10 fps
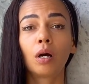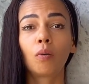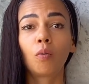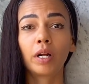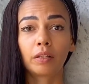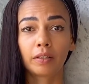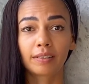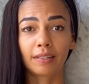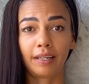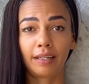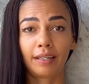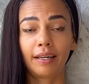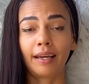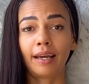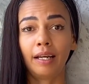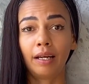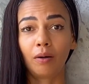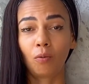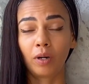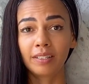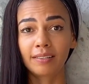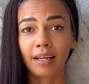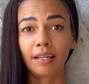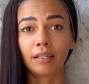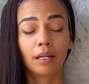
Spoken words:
what it looks like. And what is that?